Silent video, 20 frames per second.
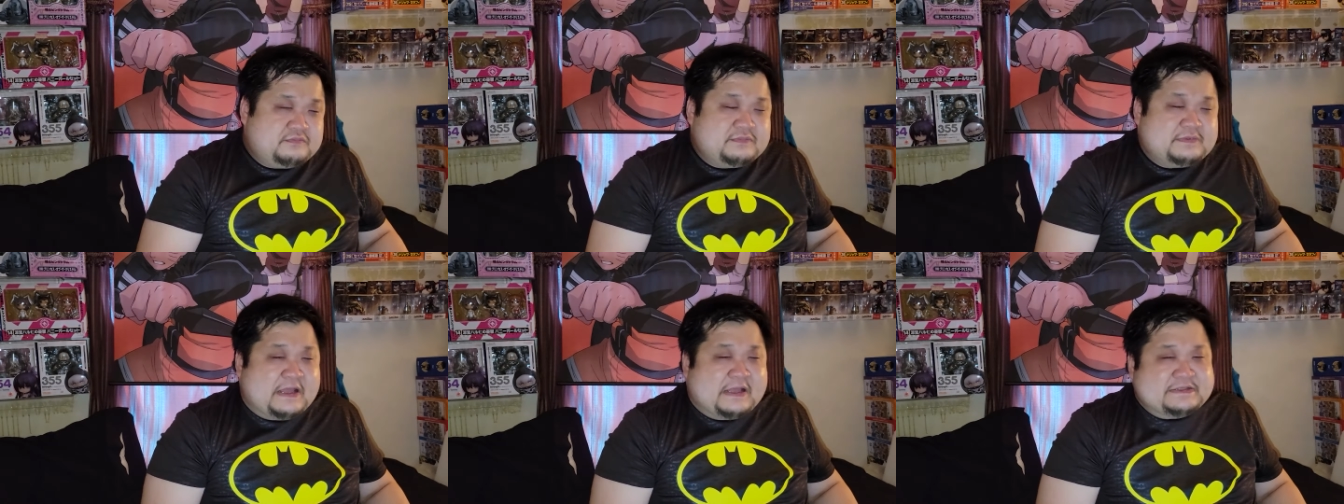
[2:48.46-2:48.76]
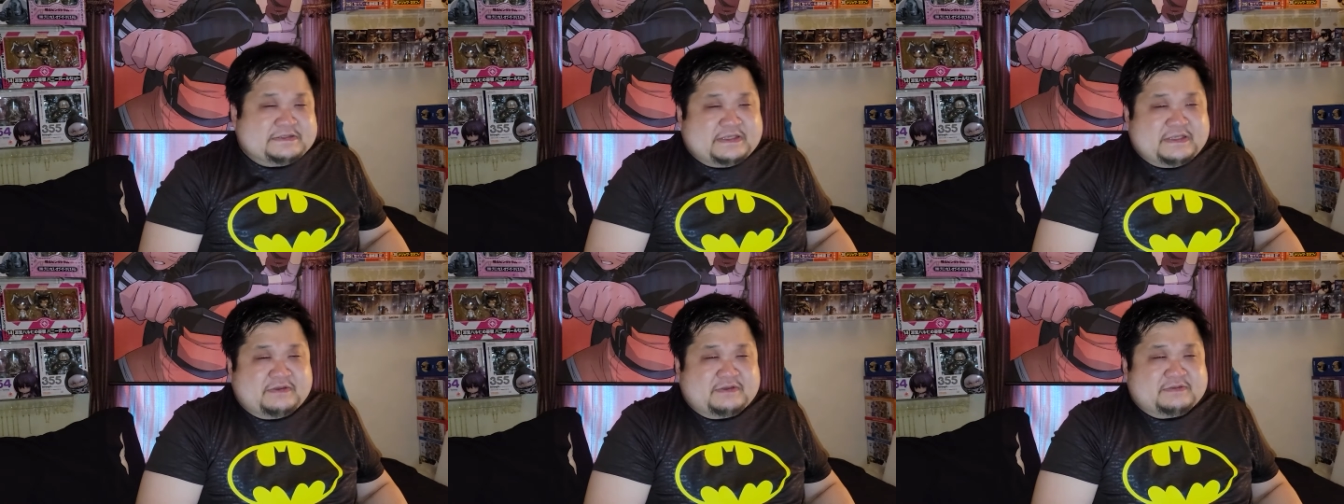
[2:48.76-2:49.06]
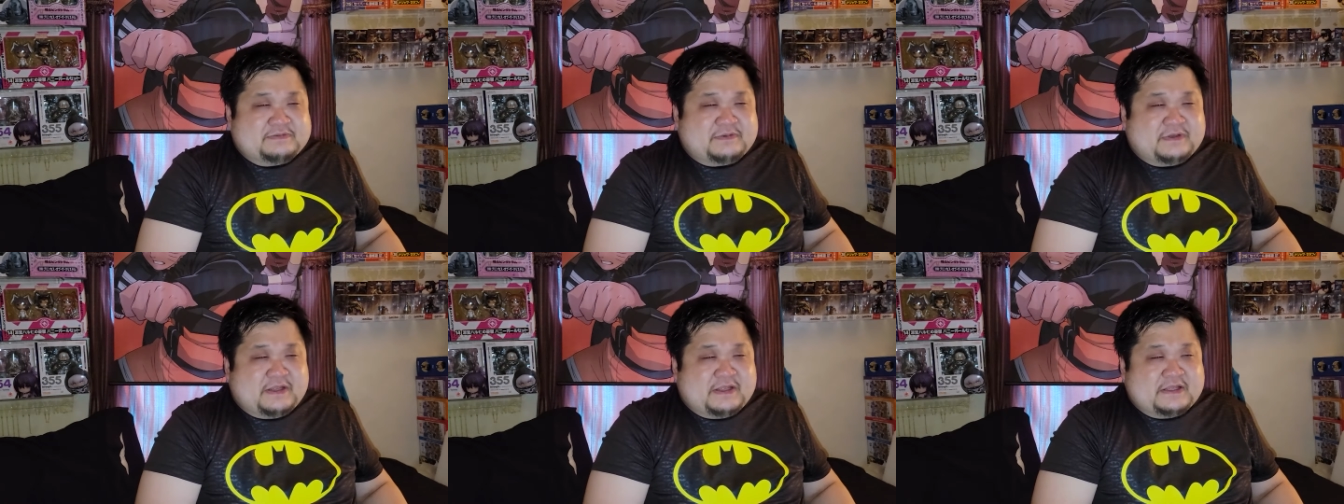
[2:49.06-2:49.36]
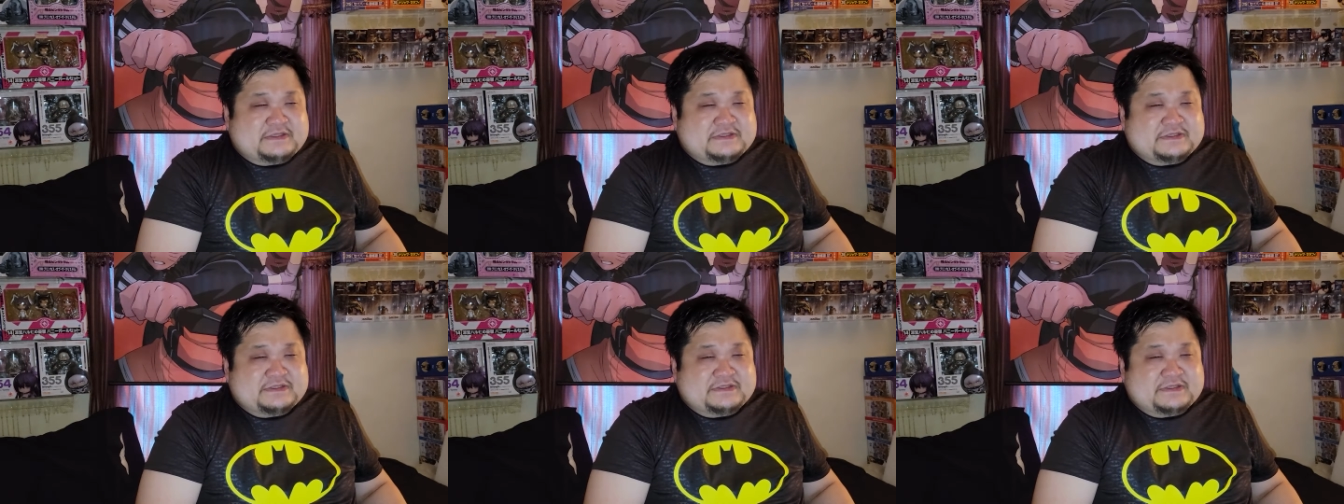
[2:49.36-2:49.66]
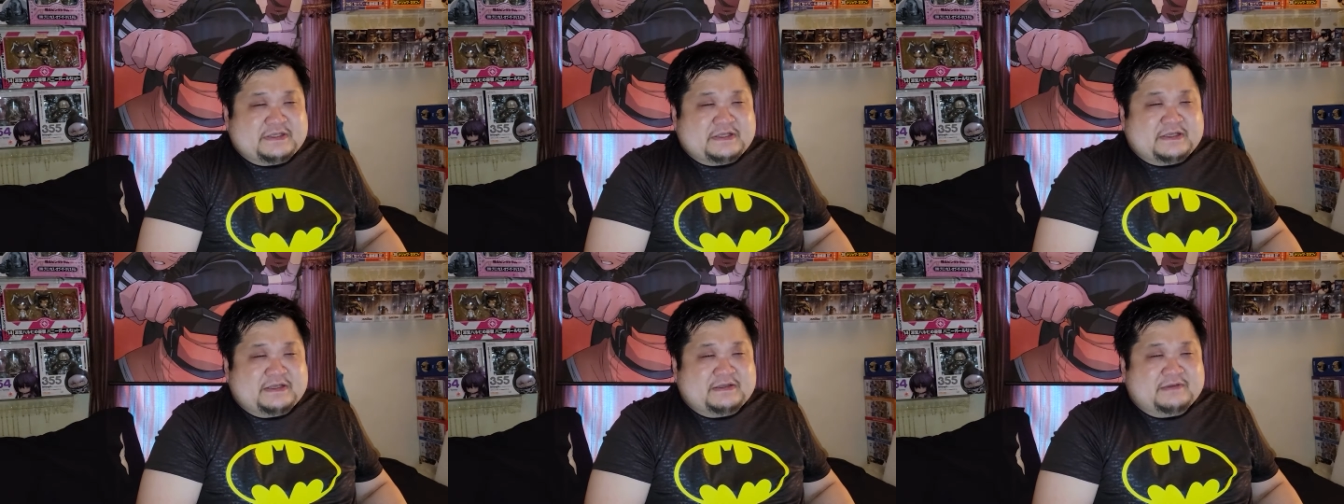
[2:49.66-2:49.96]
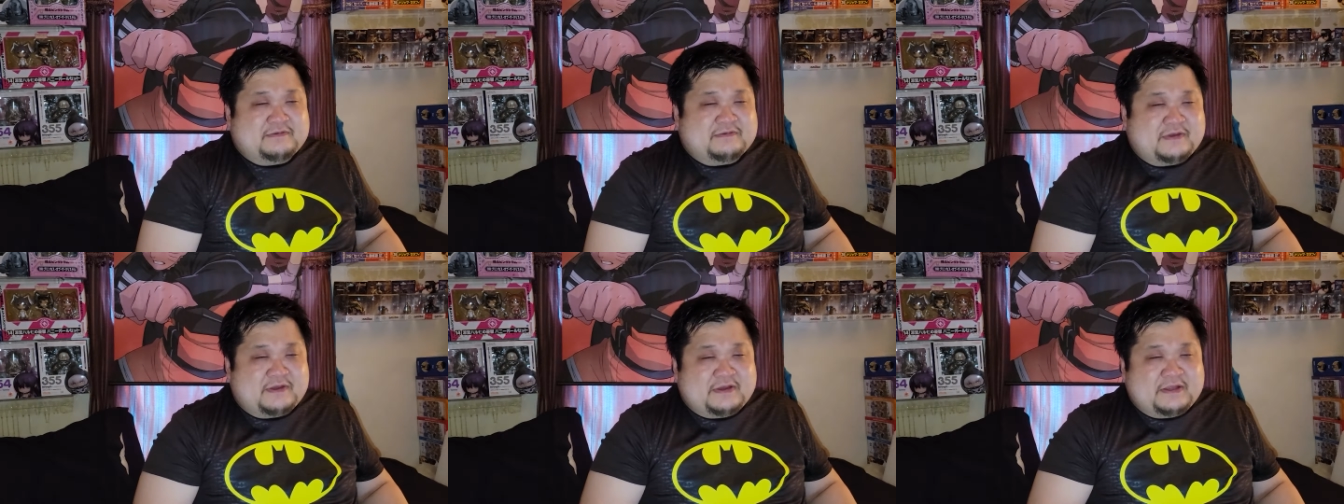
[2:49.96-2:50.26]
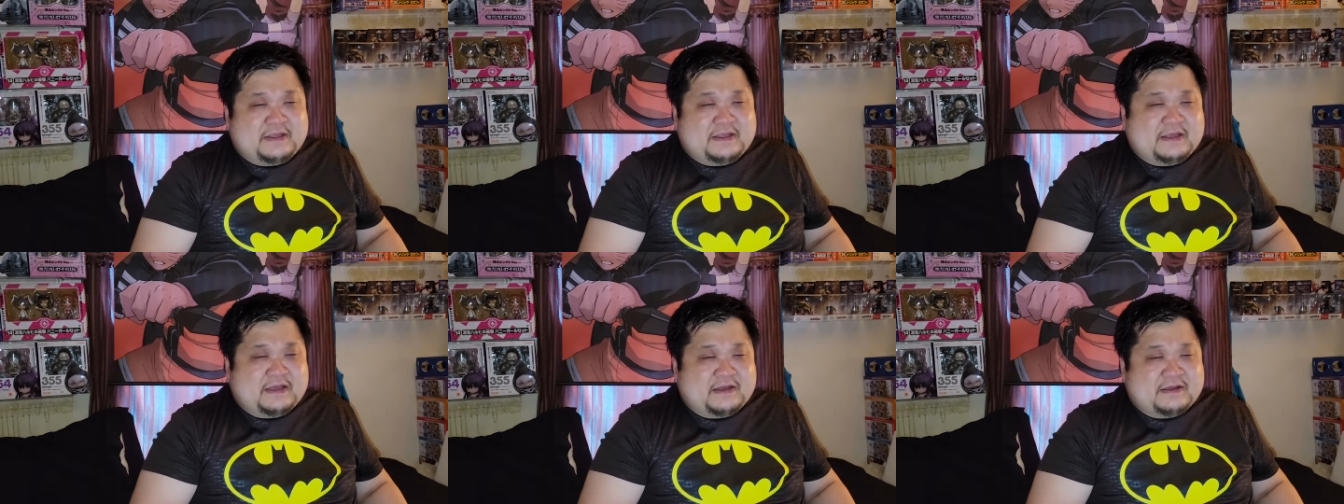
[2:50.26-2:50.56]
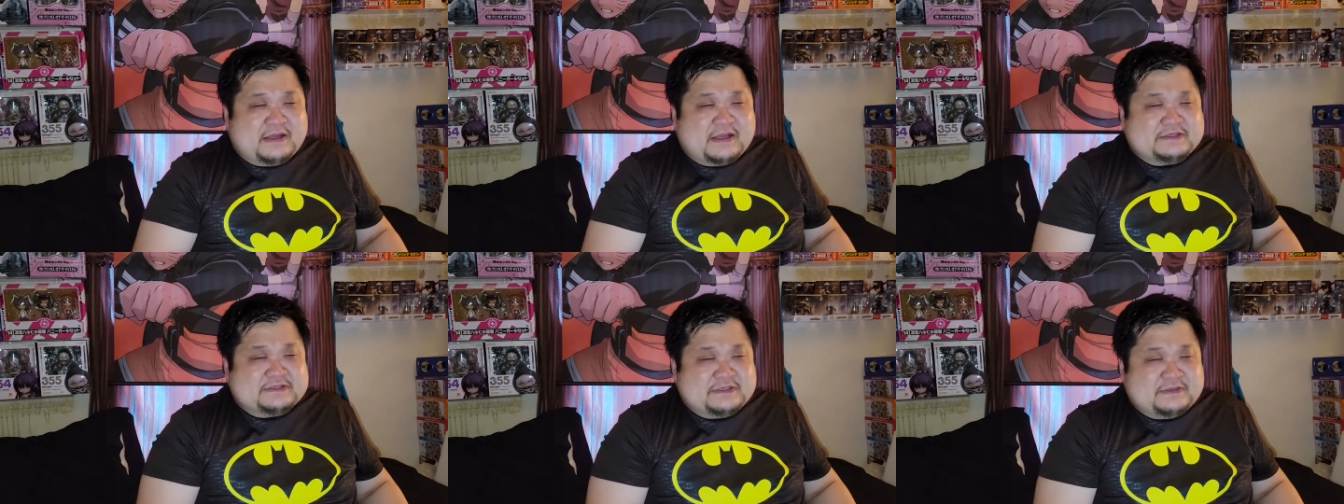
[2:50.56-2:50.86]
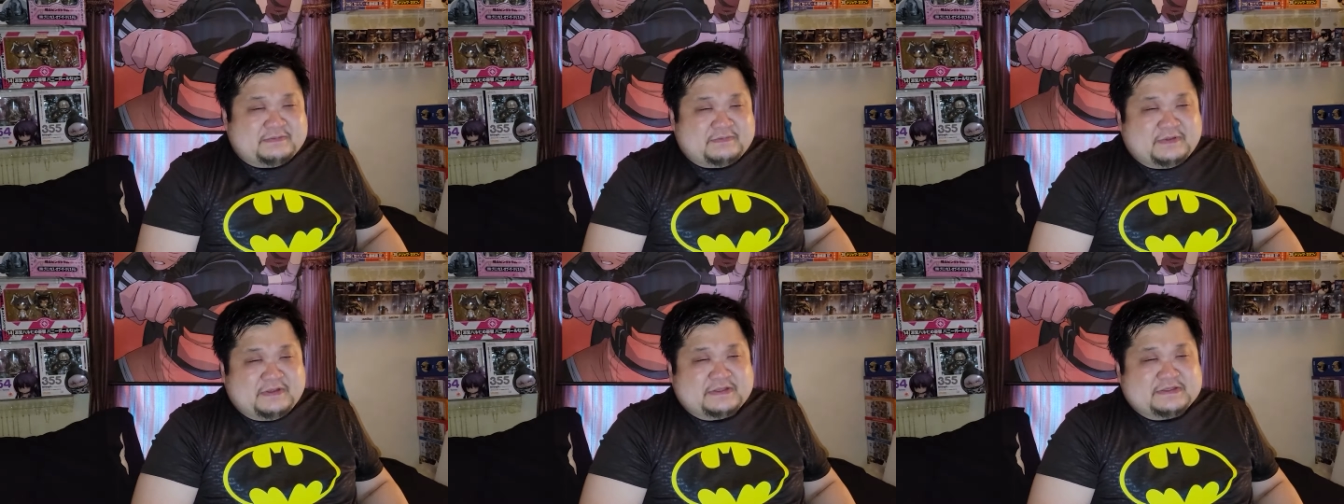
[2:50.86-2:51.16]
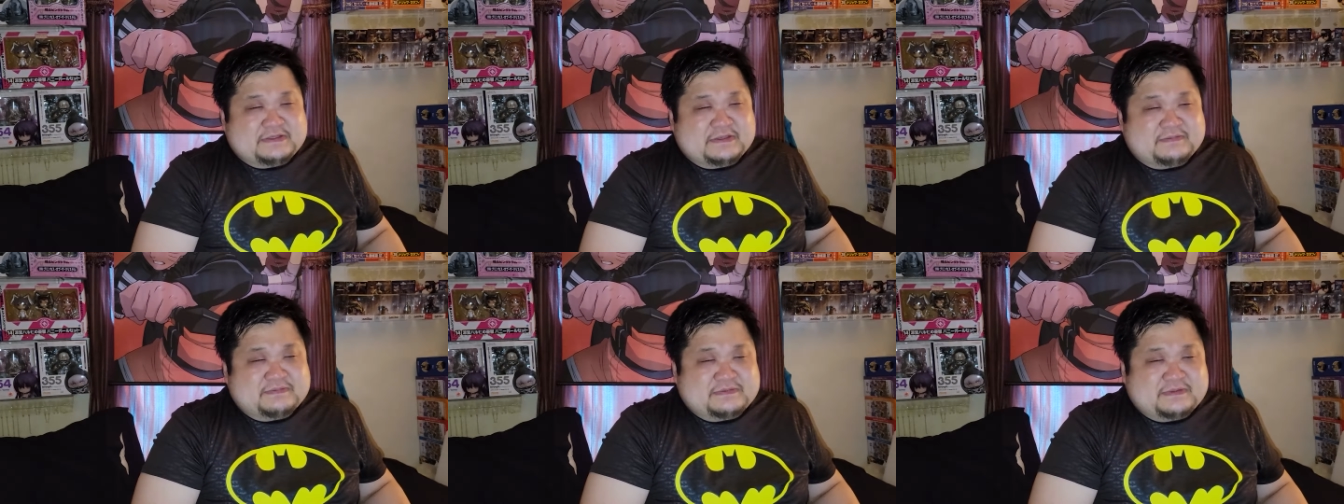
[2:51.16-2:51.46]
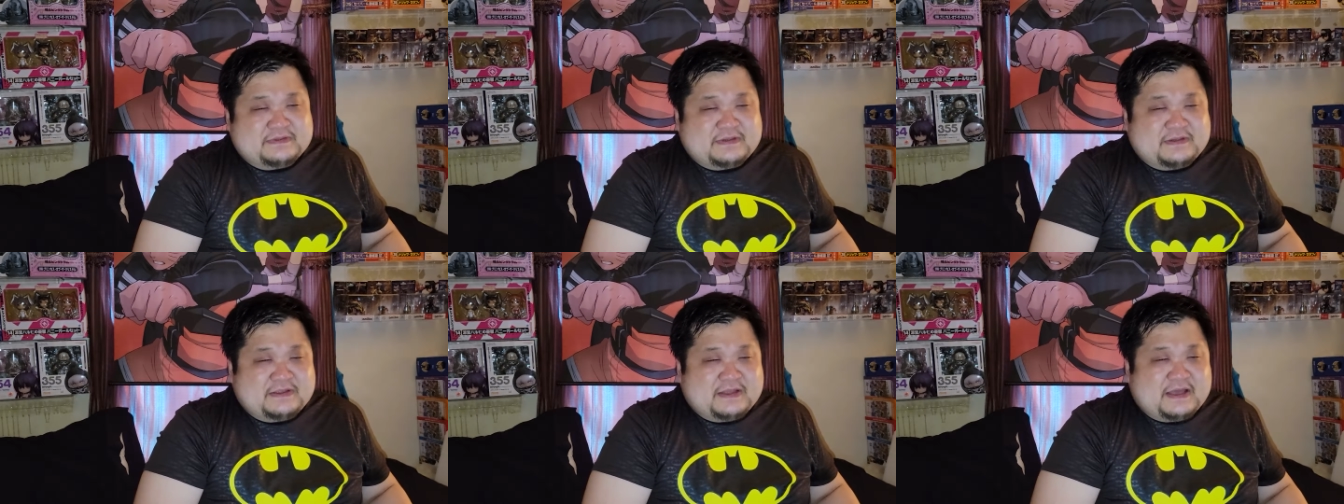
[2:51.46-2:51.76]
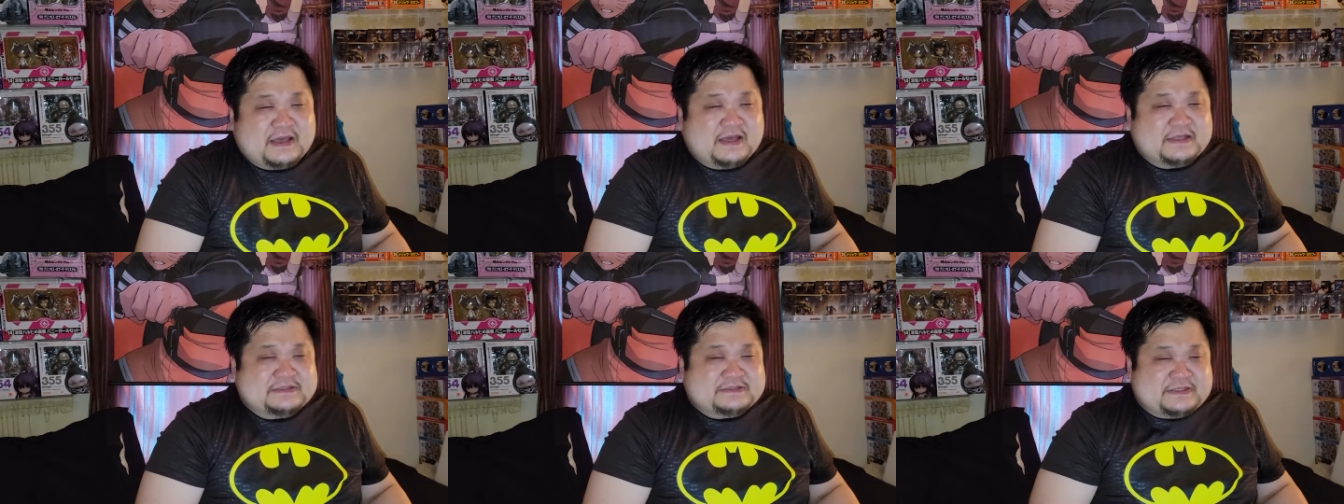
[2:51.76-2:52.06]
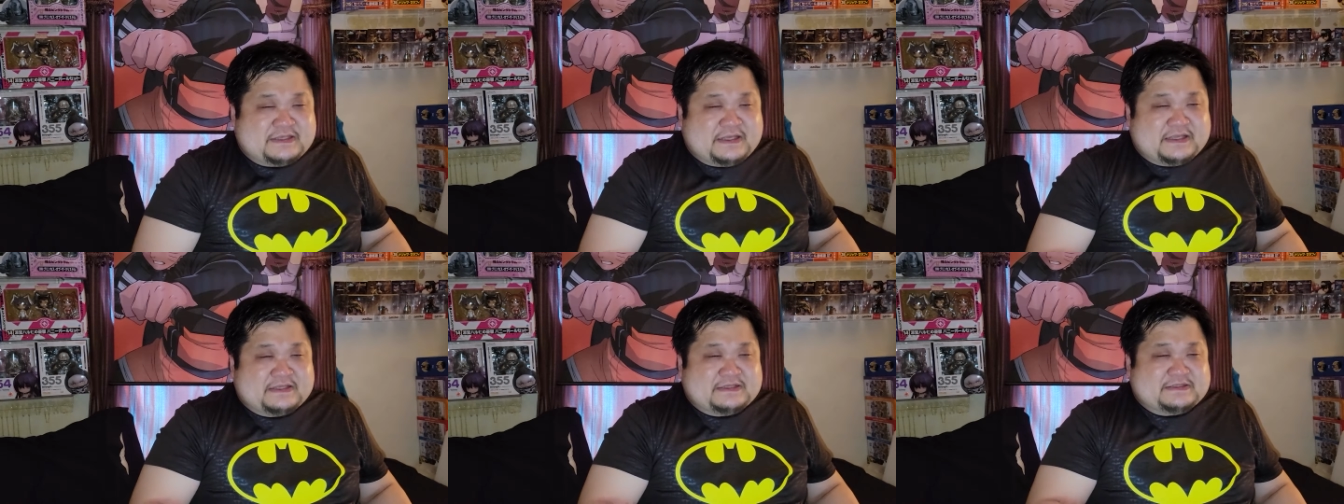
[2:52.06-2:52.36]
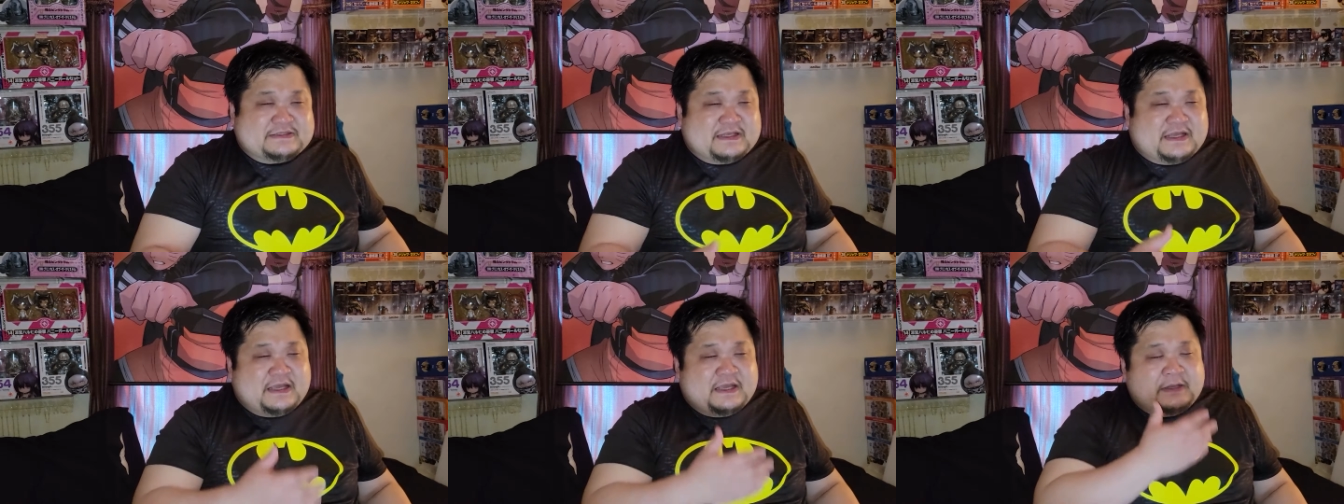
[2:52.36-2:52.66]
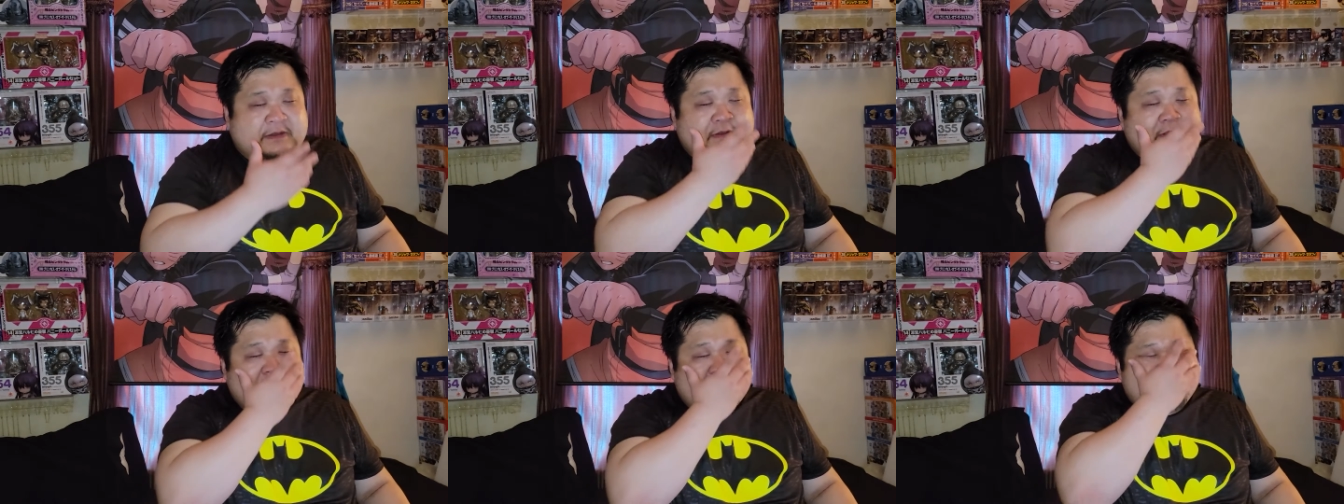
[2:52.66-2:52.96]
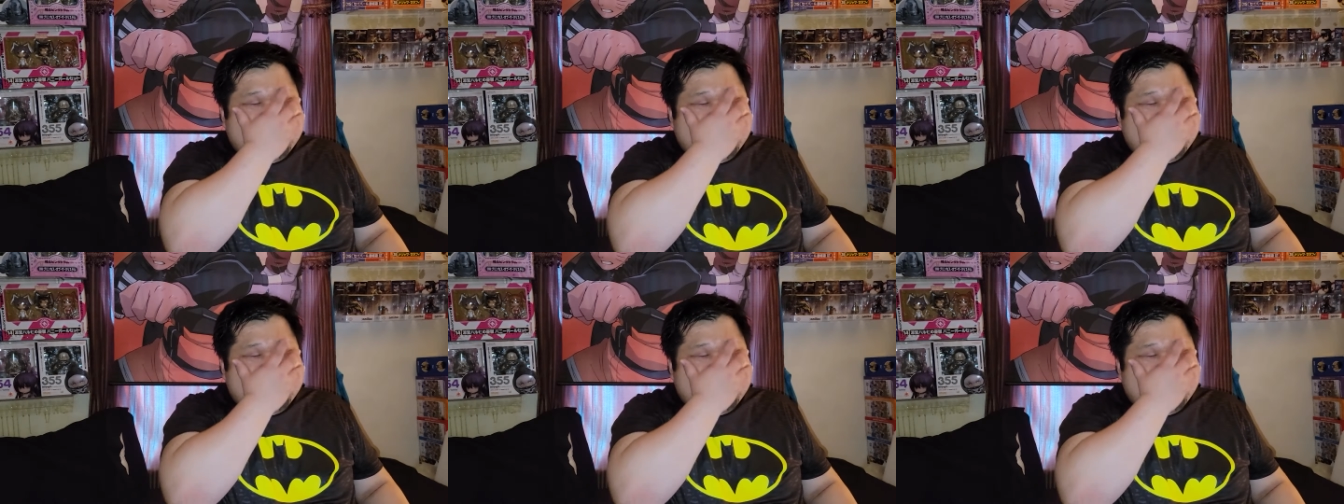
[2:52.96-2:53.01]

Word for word: that scene was pretty interesting, where he actually beats up some of the guys to get inside,